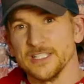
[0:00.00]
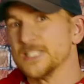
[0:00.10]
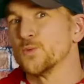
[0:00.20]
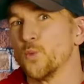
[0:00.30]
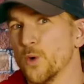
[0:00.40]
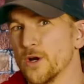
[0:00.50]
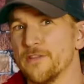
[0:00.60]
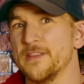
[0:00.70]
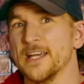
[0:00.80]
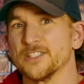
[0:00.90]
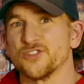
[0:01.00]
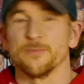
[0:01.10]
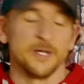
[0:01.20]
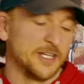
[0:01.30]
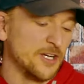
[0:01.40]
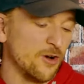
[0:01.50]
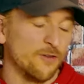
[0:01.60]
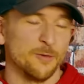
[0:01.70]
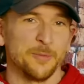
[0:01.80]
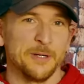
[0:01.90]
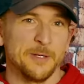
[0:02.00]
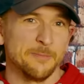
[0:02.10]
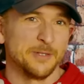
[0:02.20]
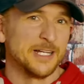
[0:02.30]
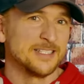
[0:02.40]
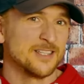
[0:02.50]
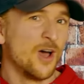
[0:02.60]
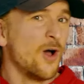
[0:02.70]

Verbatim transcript: is worth the extra money over Premium Plus,